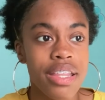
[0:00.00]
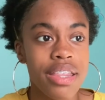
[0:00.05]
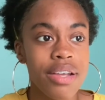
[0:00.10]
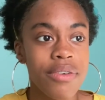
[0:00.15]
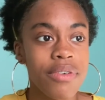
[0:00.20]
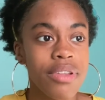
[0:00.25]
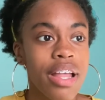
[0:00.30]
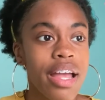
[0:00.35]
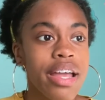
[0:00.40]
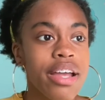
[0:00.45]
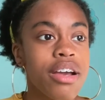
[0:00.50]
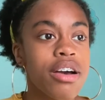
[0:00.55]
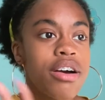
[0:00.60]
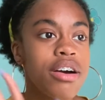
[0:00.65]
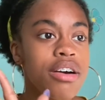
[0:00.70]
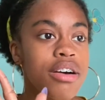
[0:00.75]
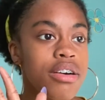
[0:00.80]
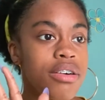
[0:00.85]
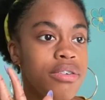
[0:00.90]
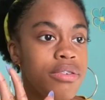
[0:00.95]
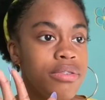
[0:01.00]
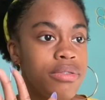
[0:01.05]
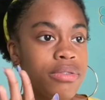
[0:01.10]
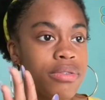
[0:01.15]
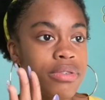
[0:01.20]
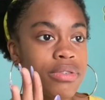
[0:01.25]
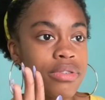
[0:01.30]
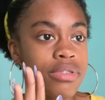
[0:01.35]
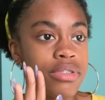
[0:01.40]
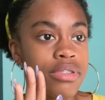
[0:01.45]
And they were like, oh,
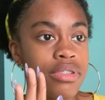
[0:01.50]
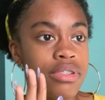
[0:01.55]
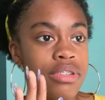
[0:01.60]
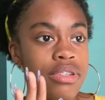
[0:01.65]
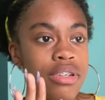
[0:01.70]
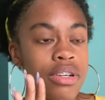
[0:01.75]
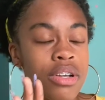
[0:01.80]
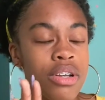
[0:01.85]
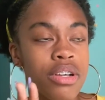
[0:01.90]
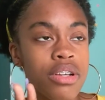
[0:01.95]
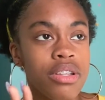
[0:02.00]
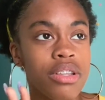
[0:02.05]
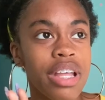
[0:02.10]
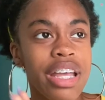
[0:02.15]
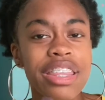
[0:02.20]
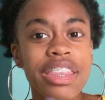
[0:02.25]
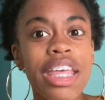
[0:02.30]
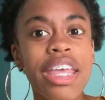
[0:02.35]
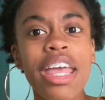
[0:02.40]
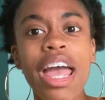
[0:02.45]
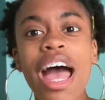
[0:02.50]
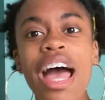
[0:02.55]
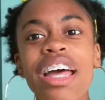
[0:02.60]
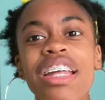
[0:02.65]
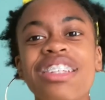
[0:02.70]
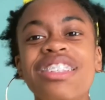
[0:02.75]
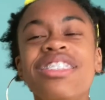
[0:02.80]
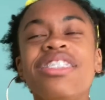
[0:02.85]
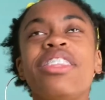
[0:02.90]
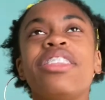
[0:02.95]
like they
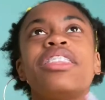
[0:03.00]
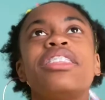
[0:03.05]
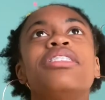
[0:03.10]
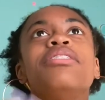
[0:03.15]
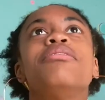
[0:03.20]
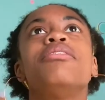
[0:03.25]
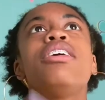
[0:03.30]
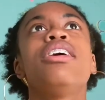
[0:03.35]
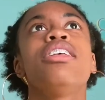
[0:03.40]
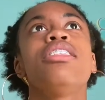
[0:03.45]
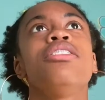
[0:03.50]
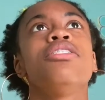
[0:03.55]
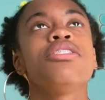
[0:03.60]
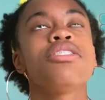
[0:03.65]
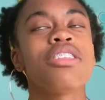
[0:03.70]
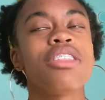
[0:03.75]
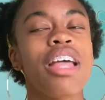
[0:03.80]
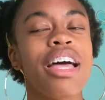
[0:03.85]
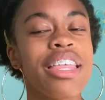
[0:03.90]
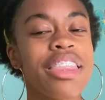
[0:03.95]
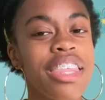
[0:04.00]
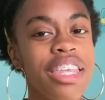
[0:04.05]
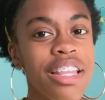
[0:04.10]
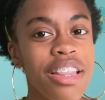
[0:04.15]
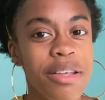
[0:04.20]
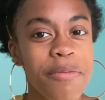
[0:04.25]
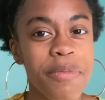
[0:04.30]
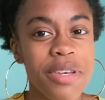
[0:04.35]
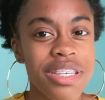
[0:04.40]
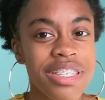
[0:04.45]
had, it looked like the
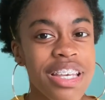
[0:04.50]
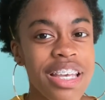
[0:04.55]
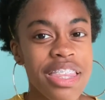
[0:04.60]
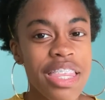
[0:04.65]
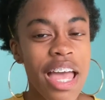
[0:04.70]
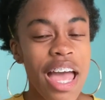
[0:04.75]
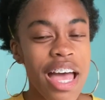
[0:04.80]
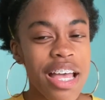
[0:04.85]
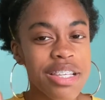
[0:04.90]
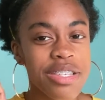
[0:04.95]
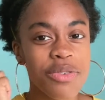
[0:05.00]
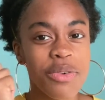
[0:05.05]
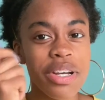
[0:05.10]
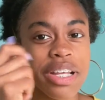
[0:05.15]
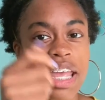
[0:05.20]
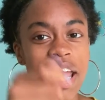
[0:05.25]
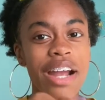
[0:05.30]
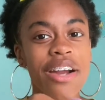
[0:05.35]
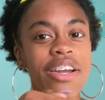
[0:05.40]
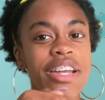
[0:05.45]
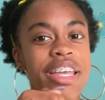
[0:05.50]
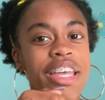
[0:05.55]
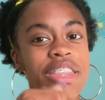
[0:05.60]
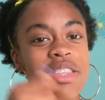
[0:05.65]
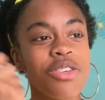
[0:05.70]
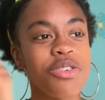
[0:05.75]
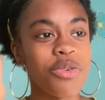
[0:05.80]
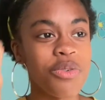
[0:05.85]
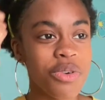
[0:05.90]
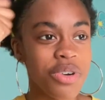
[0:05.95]
Olympics, like they had someone carrying in
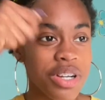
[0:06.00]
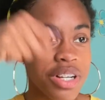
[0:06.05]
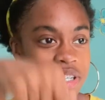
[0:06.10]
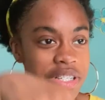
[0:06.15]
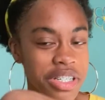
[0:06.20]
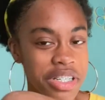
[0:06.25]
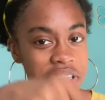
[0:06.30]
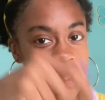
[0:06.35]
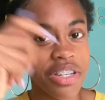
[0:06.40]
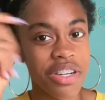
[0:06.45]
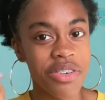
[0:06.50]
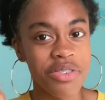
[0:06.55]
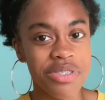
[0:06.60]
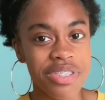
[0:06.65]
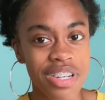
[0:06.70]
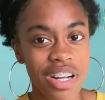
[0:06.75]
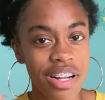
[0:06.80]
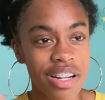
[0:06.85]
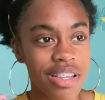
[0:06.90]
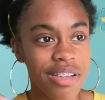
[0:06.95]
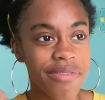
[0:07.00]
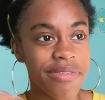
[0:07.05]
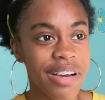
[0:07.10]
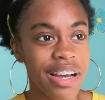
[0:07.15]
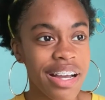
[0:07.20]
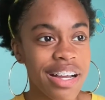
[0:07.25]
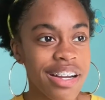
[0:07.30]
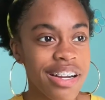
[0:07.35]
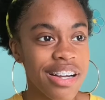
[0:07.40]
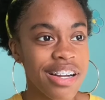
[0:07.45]
the torch and, you know, starting the
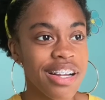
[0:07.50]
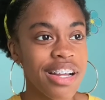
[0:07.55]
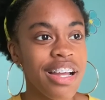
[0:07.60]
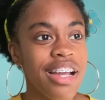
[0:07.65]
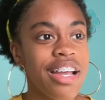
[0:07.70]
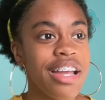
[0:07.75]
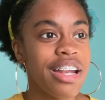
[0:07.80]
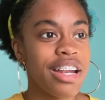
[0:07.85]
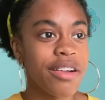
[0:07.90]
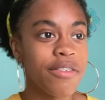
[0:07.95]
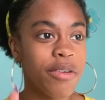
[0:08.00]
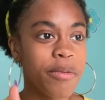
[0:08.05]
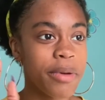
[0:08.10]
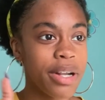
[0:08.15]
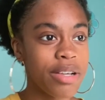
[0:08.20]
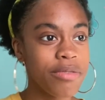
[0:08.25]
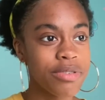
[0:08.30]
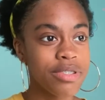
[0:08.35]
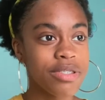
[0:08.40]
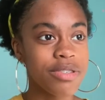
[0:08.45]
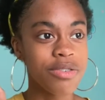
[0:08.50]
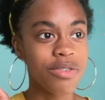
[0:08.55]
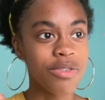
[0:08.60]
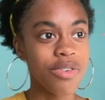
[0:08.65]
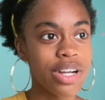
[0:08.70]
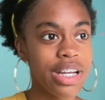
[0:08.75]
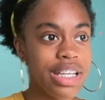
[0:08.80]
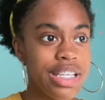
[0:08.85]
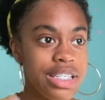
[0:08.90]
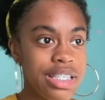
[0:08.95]
fire, and everybody was
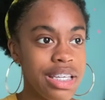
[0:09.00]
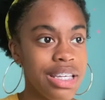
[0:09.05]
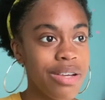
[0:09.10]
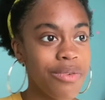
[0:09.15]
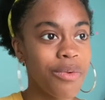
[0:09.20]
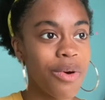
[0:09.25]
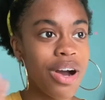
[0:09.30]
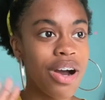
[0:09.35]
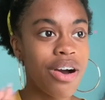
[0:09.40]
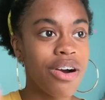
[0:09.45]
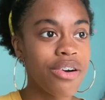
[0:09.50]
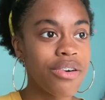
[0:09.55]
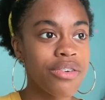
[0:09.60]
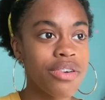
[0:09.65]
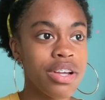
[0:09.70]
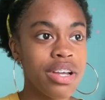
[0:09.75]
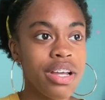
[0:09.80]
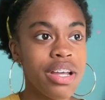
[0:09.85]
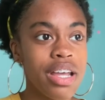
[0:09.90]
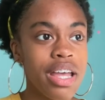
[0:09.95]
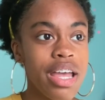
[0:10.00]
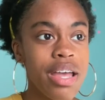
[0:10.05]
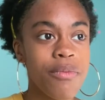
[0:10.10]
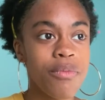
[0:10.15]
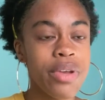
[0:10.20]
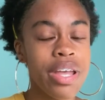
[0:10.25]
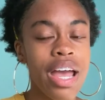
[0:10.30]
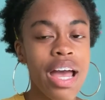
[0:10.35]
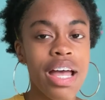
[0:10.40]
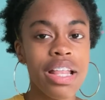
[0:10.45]
crazy and wild. And
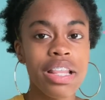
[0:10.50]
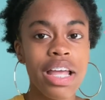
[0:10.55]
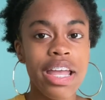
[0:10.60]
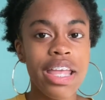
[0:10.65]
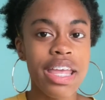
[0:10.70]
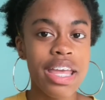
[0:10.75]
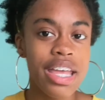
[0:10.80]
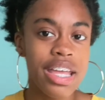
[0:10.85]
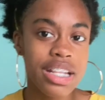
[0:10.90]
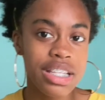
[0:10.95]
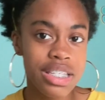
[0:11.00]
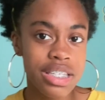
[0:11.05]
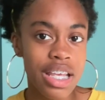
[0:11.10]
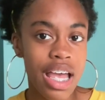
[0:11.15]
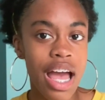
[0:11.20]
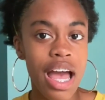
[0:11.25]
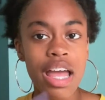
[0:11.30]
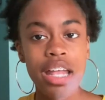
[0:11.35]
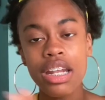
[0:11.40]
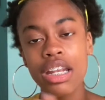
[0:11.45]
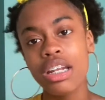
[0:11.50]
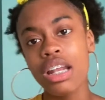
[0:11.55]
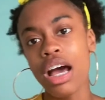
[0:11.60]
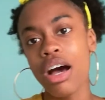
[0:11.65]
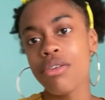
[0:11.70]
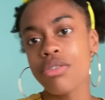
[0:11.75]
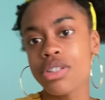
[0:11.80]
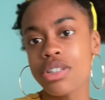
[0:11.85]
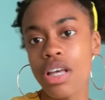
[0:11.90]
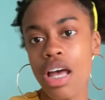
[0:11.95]
we had like inside and
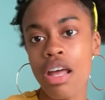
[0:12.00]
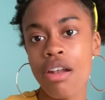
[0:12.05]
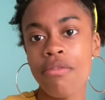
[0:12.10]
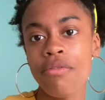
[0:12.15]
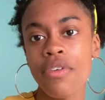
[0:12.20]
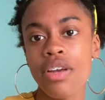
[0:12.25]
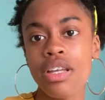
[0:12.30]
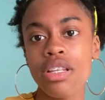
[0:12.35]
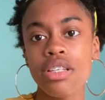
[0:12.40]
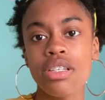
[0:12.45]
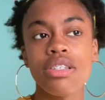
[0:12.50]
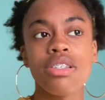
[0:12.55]
outside events.